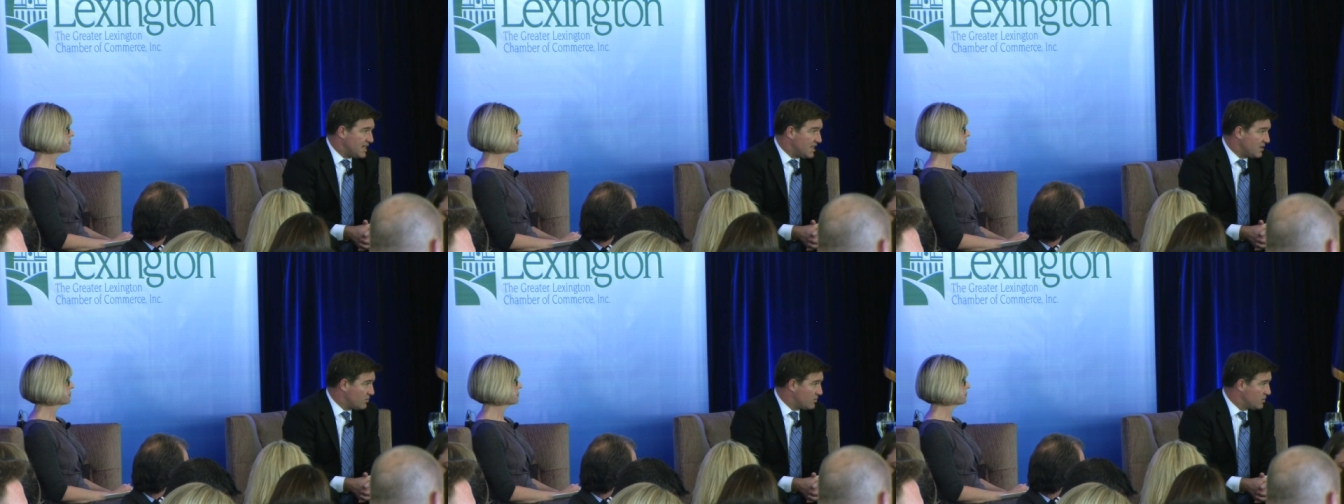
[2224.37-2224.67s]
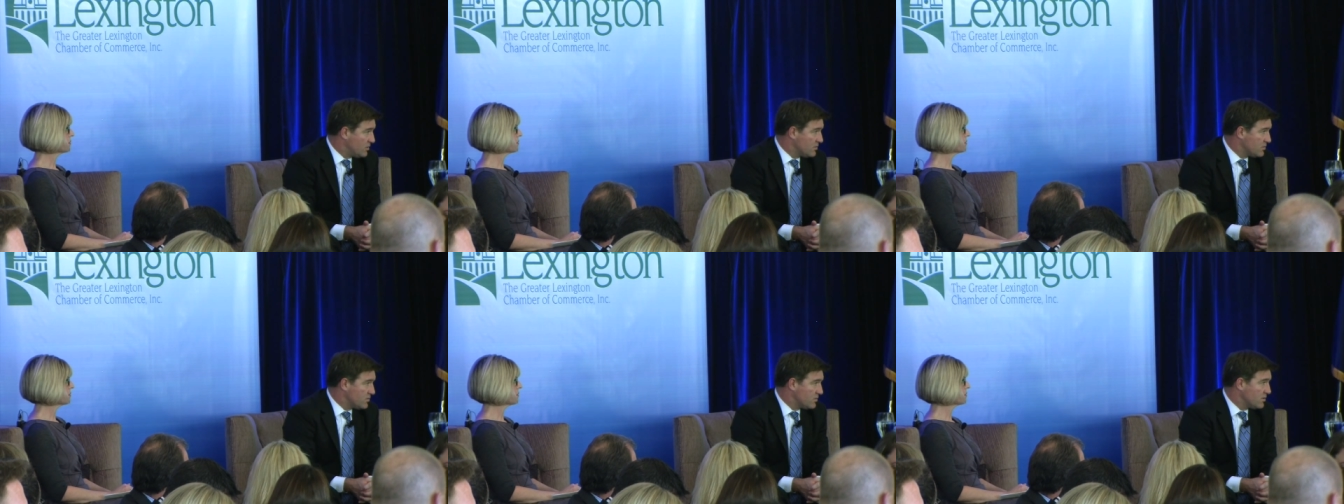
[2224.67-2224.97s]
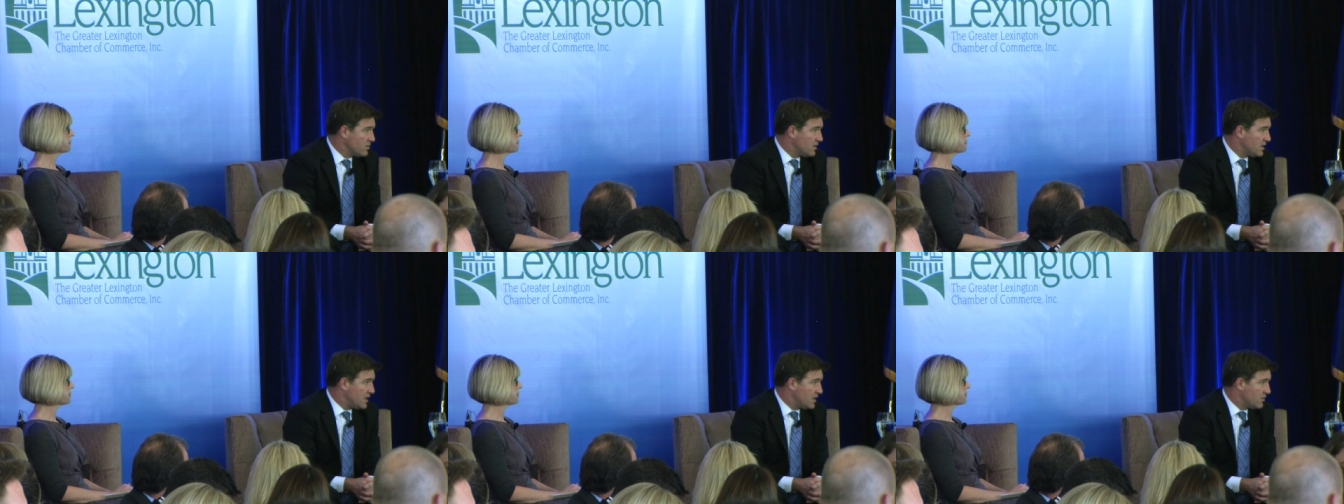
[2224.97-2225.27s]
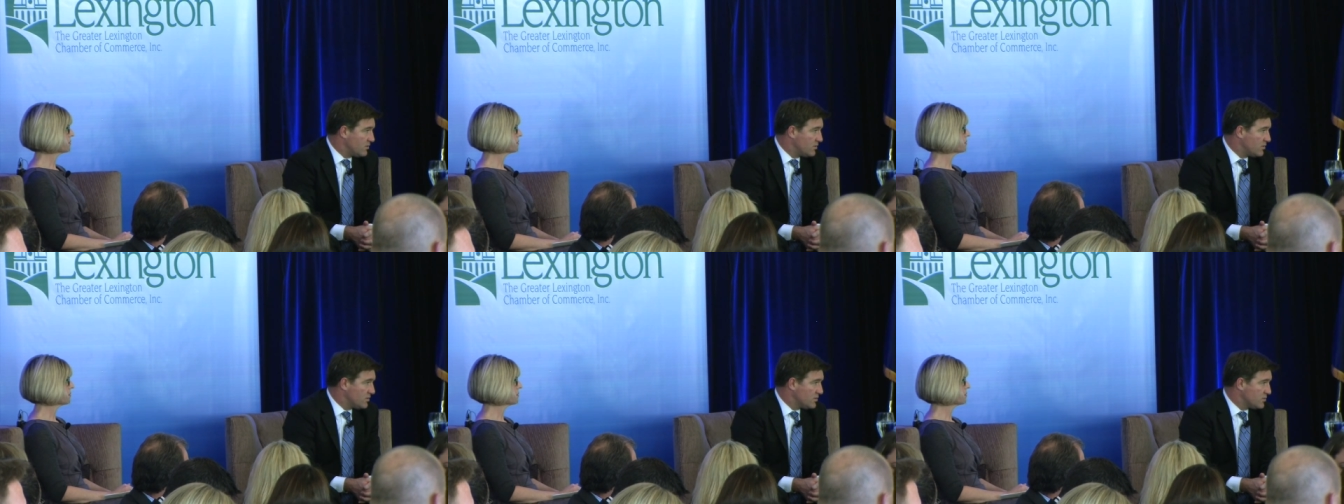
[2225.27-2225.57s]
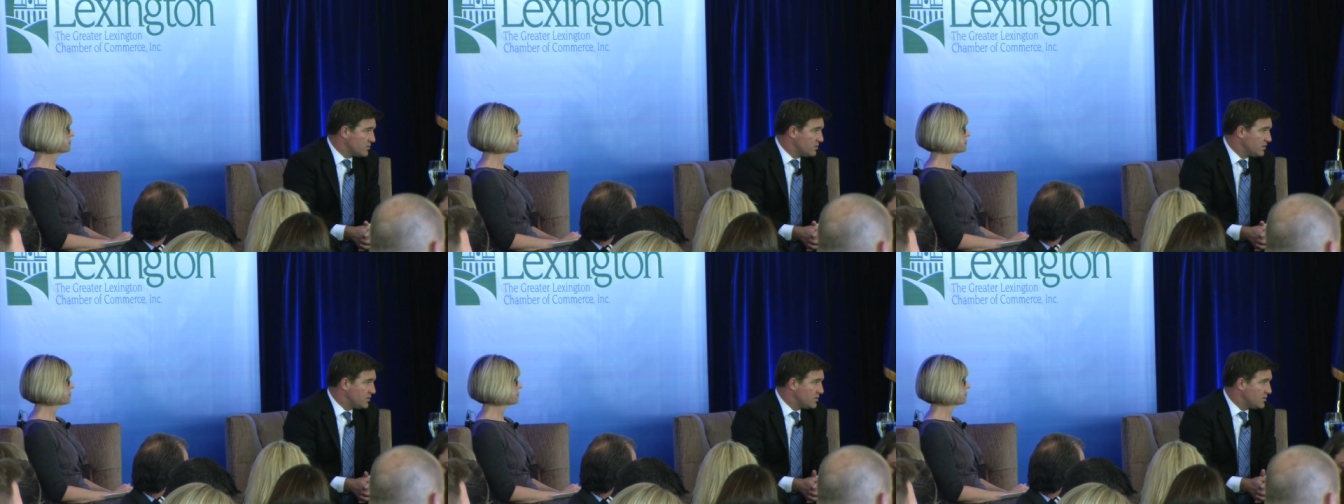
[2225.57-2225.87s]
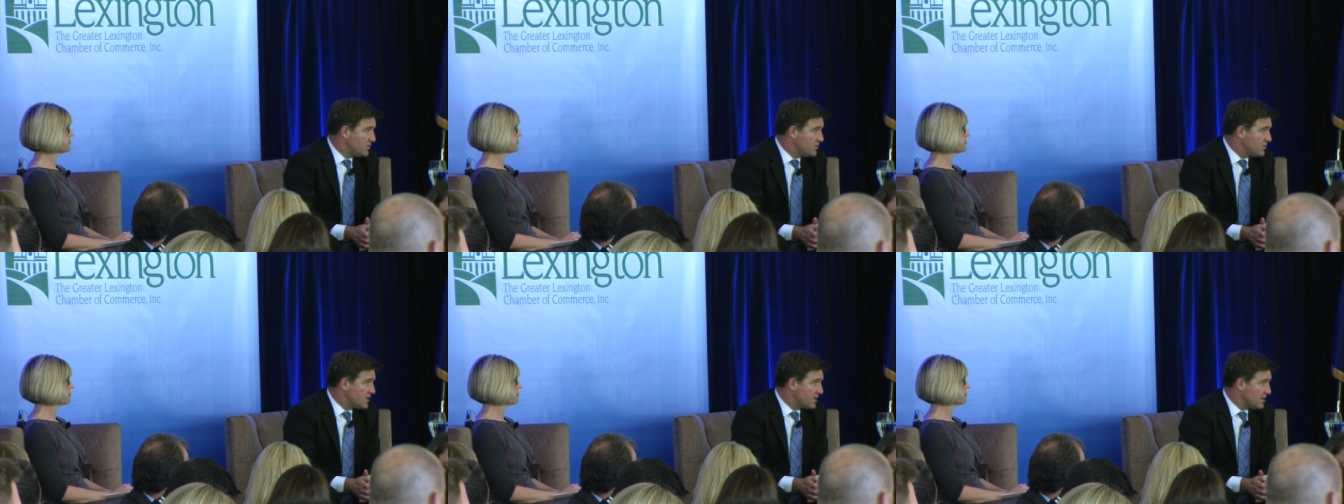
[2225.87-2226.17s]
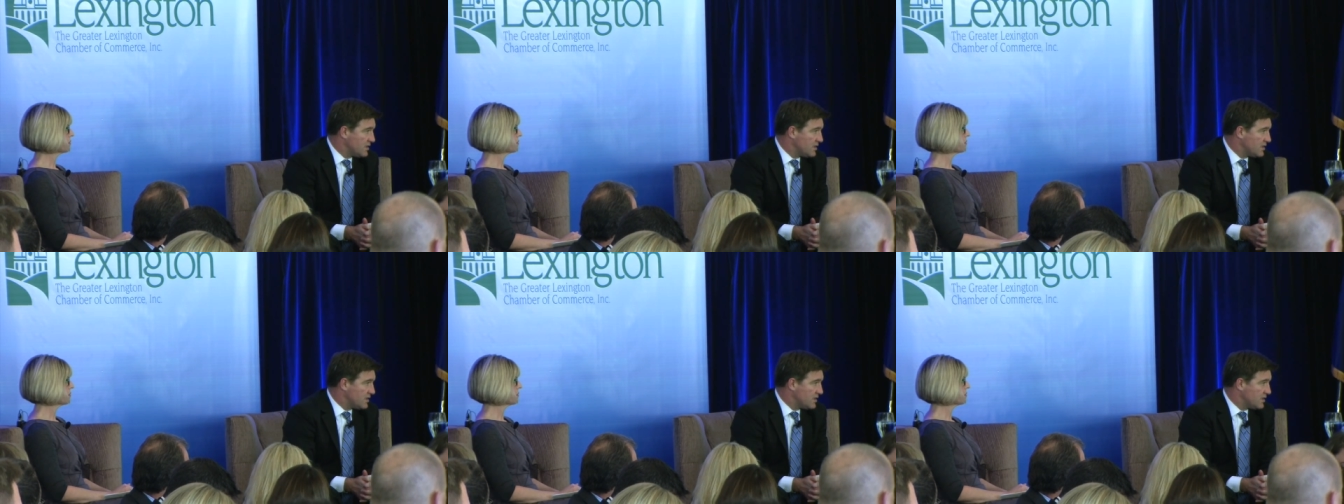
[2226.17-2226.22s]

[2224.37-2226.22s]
agriculture and agricultural issues.